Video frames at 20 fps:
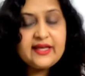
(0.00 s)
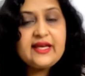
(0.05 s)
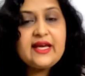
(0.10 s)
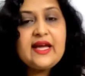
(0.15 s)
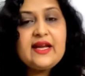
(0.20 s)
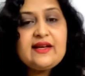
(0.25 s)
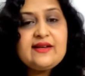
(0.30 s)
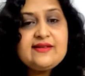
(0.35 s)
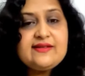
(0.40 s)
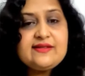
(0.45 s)

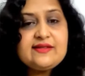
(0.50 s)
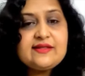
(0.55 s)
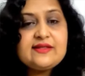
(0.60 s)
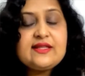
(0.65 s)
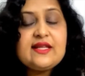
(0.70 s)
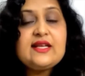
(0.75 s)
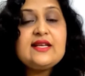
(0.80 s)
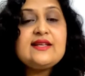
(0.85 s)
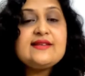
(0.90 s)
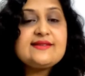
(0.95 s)
gets
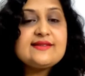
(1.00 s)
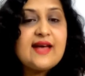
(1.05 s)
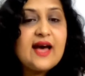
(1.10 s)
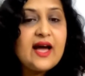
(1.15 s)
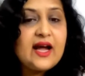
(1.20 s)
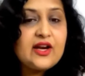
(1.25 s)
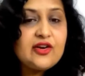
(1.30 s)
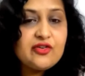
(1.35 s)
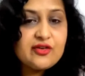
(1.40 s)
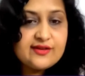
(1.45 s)
the
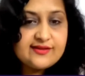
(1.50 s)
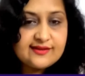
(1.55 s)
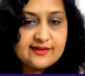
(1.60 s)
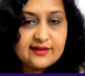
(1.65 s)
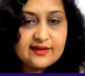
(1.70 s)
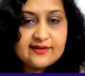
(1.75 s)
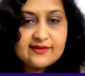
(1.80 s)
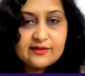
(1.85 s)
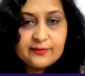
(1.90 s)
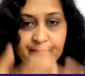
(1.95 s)
desired
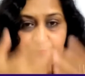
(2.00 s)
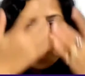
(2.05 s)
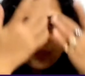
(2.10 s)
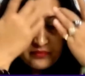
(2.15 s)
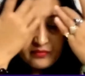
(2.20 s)
results